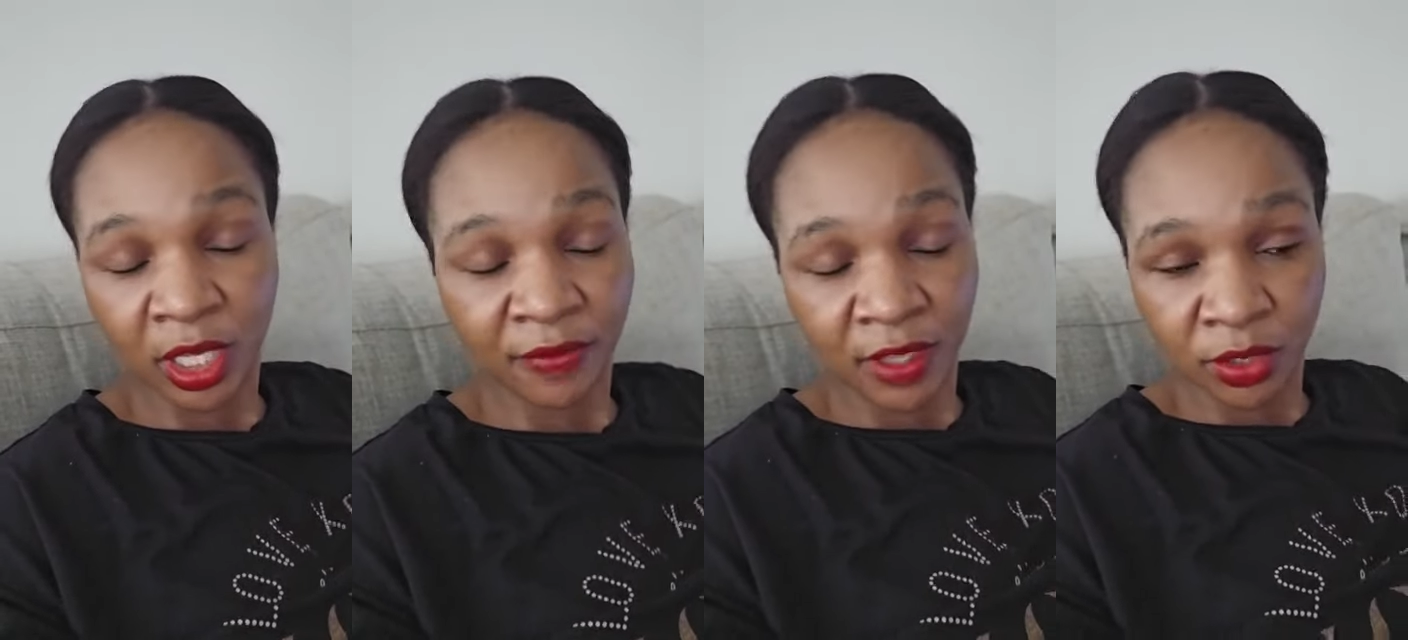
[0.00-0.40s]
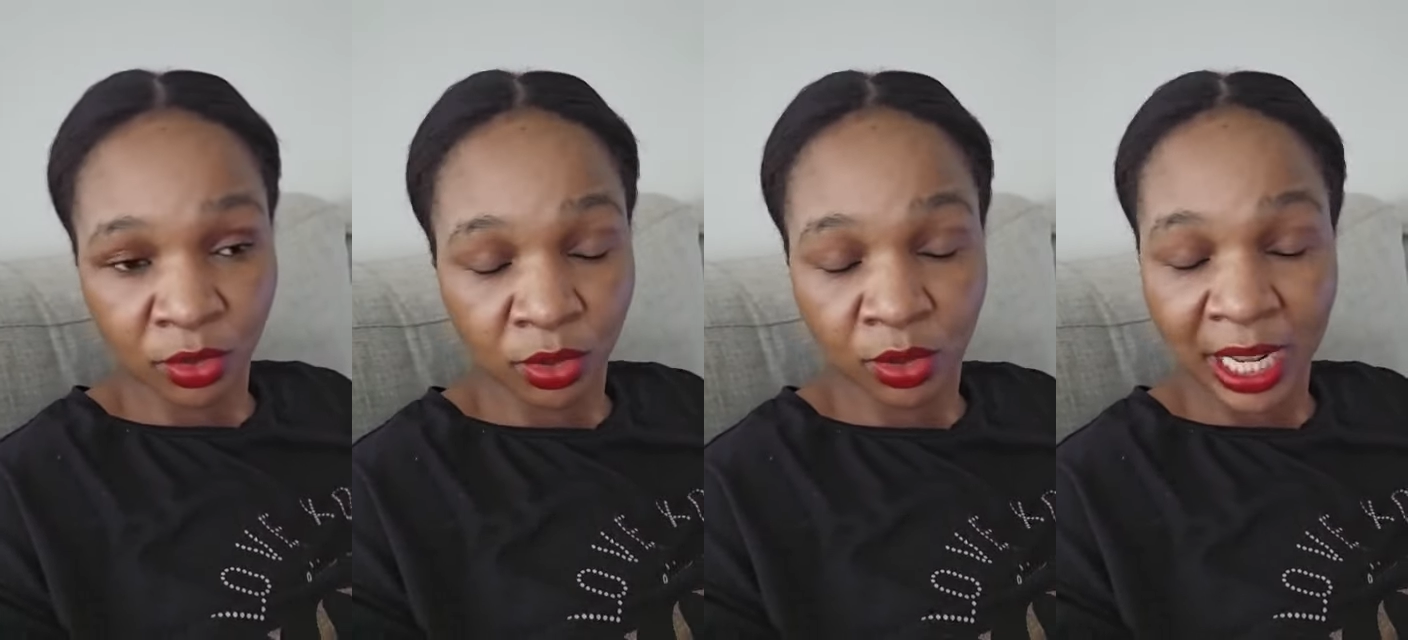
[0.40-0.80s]
if the
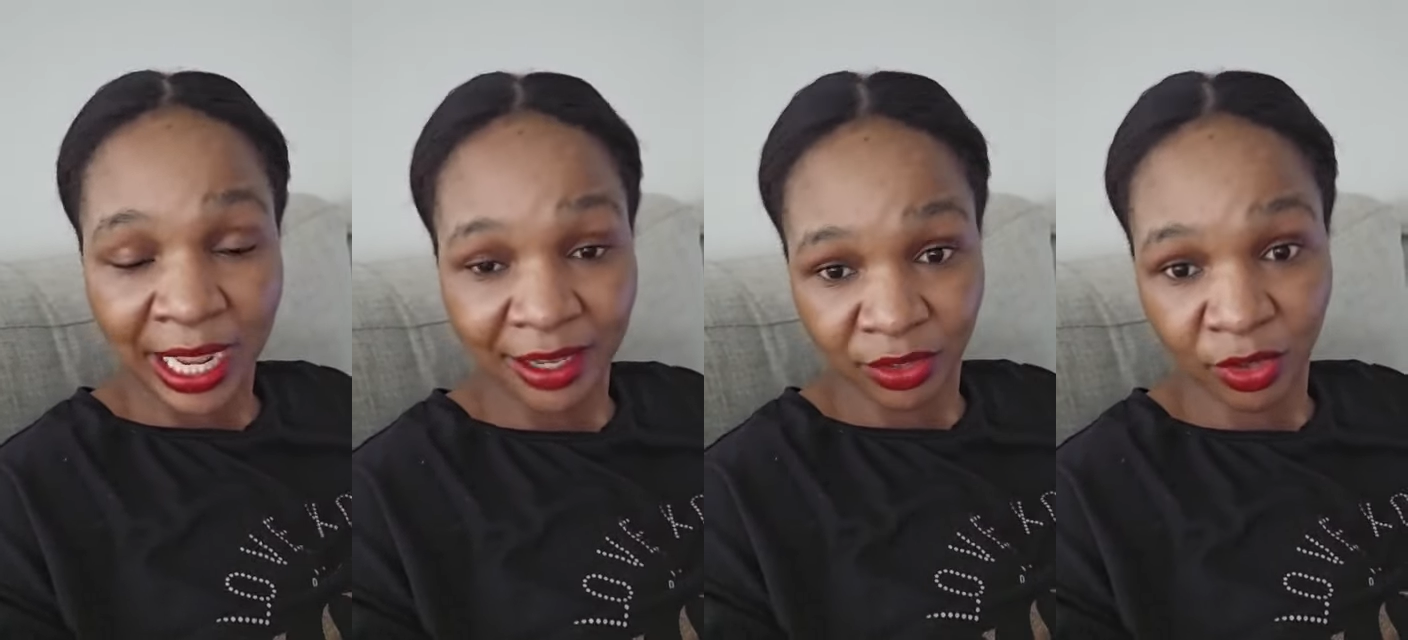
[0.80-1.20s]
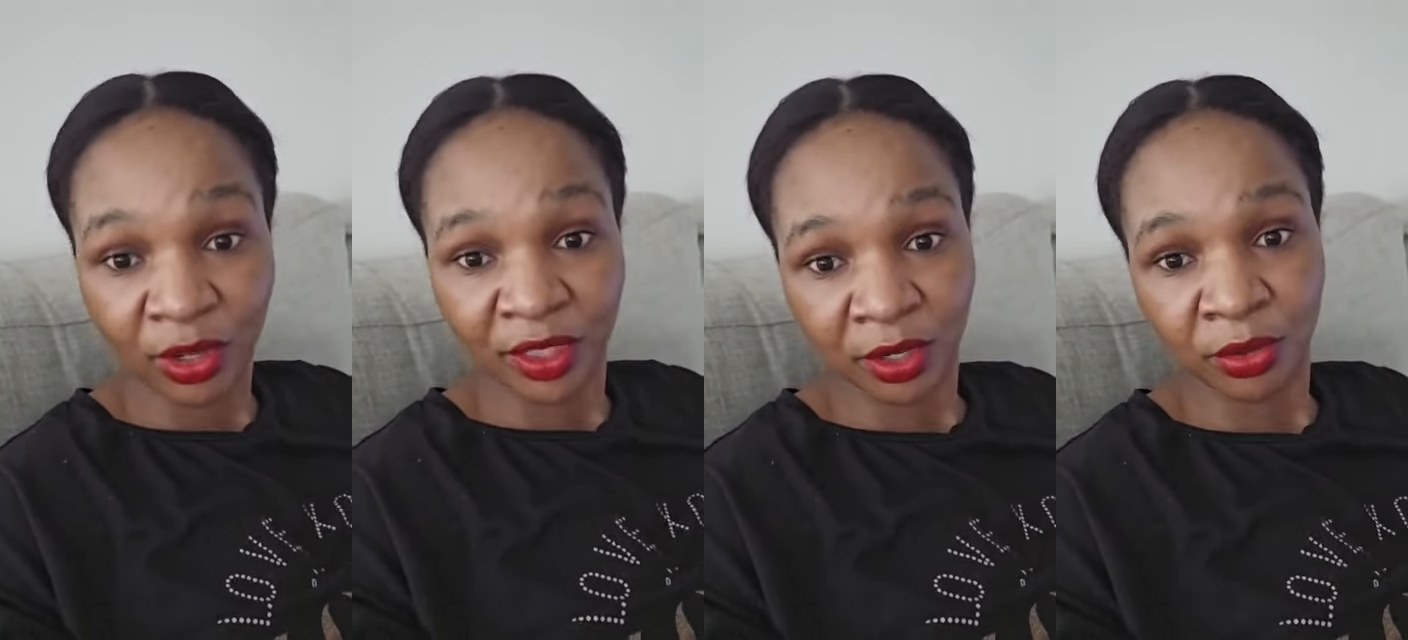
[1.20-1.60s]
school has all
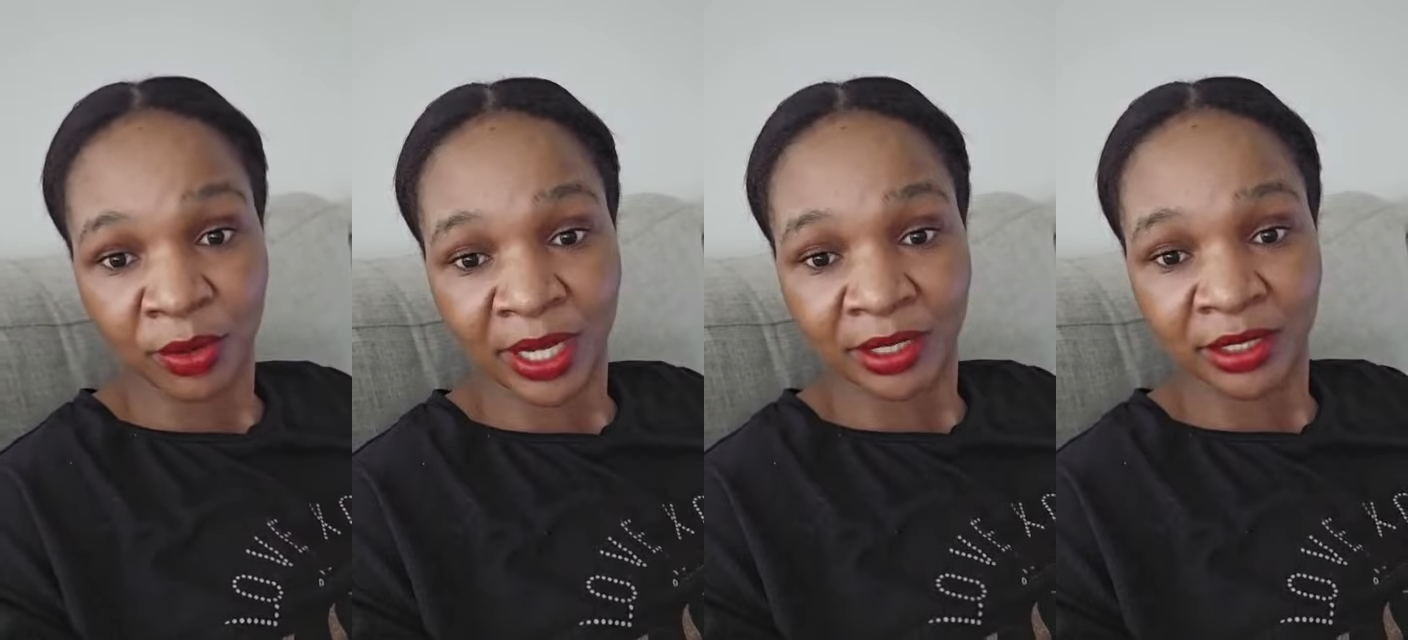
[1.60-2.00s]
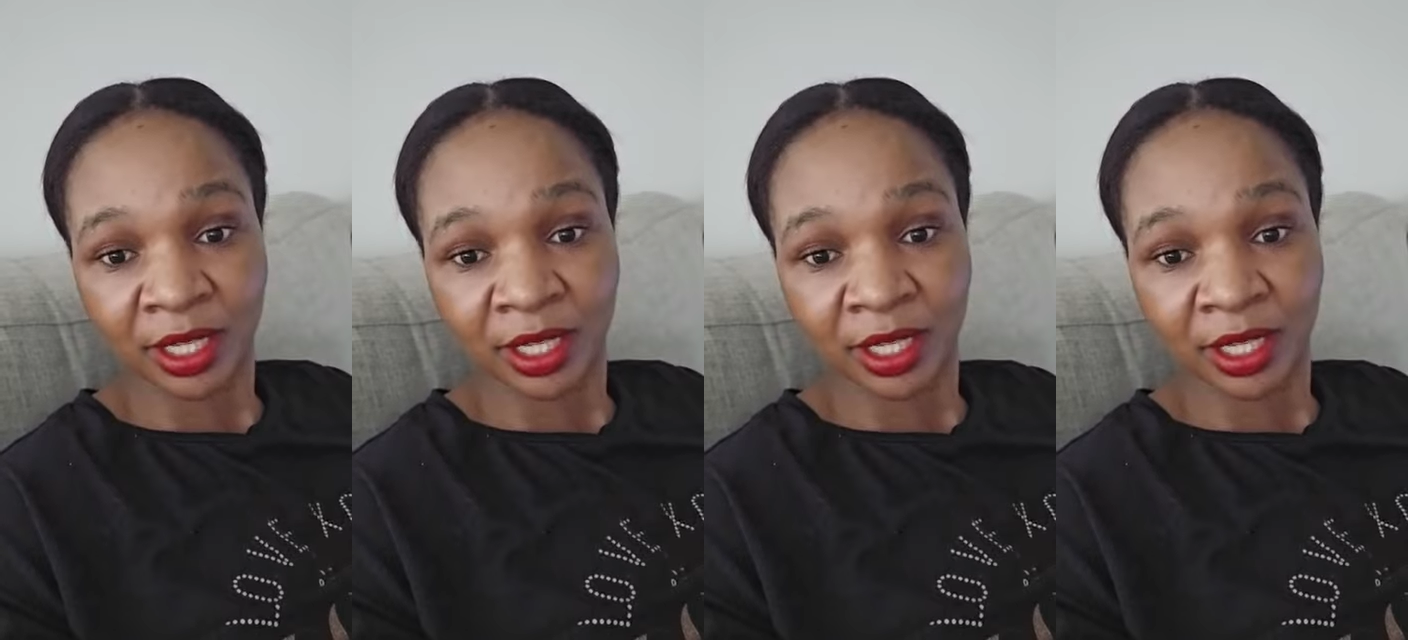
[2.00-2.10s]
that you want.